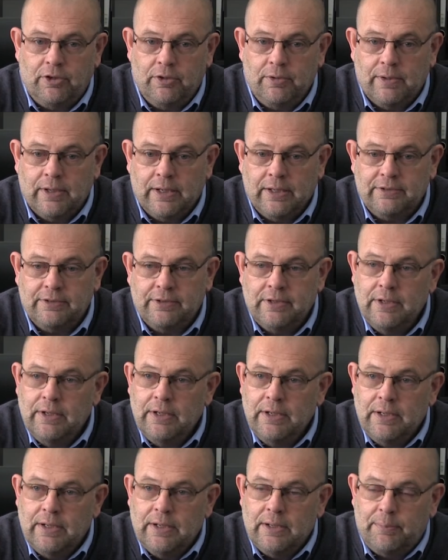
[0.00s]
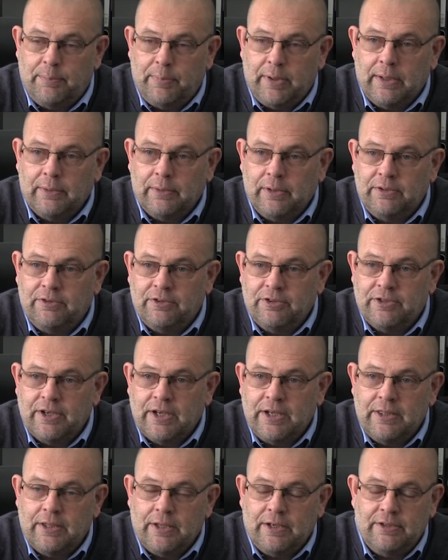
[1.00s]
to do that. I'm proudly to
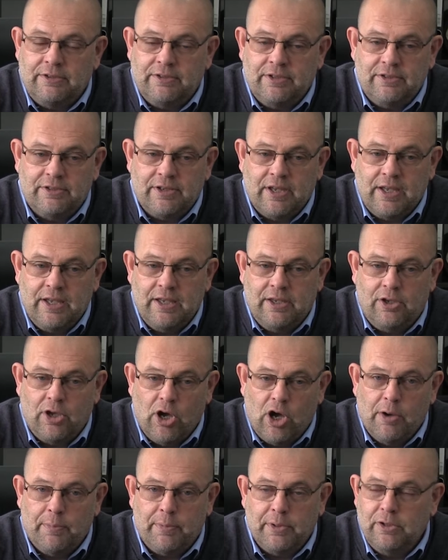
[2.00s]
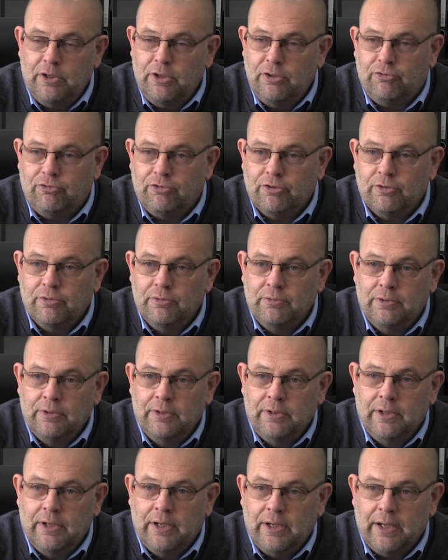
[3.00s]
say that it is a carbon neutral
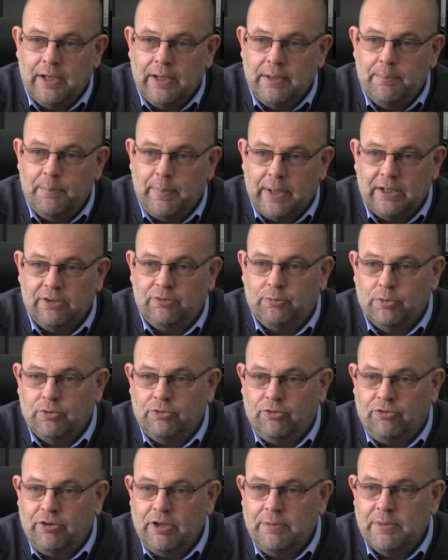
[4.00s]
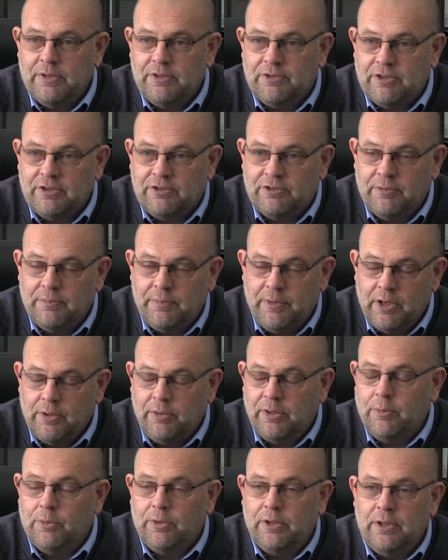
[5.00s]
ballast water treatment system, the
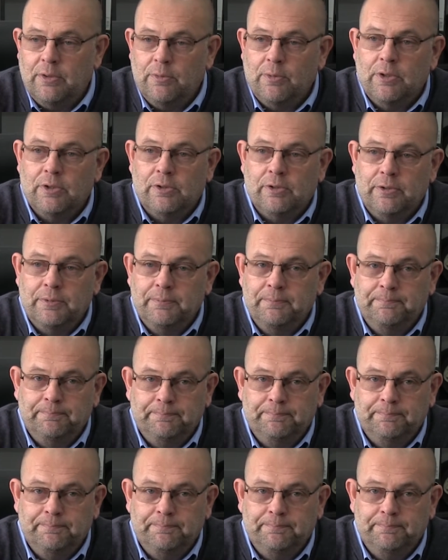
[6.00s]
only one in the world.